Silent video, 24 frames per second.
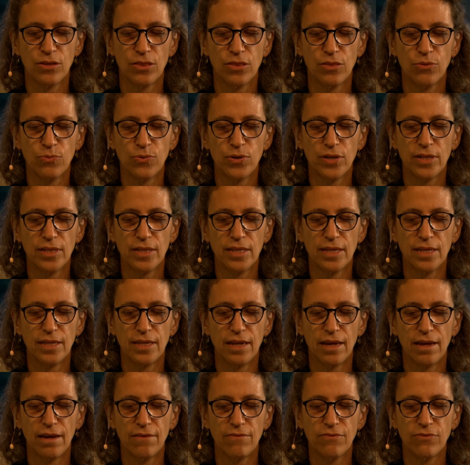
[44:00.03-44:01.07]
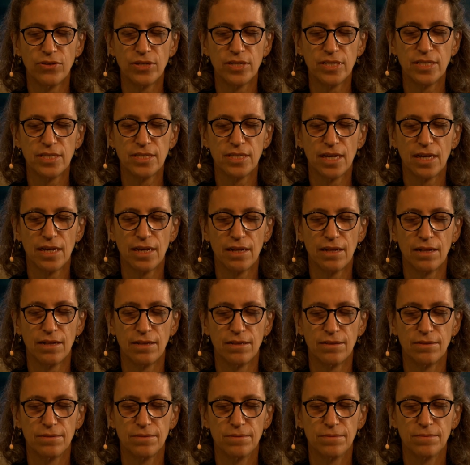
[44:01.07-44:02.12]
to thrill in every
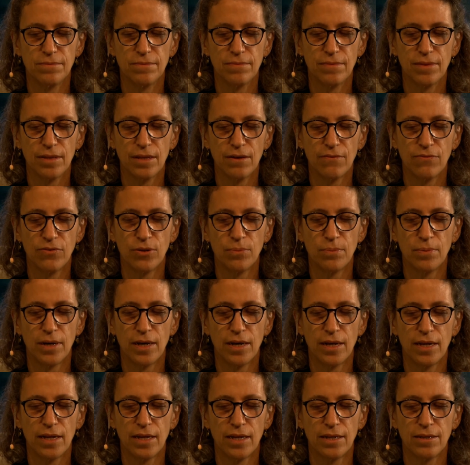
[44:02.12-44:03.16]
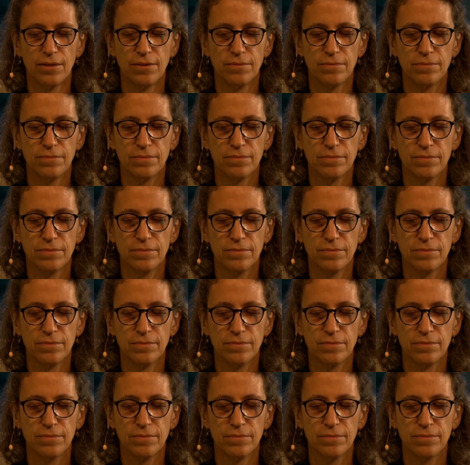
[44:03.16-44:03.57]
cell of your body.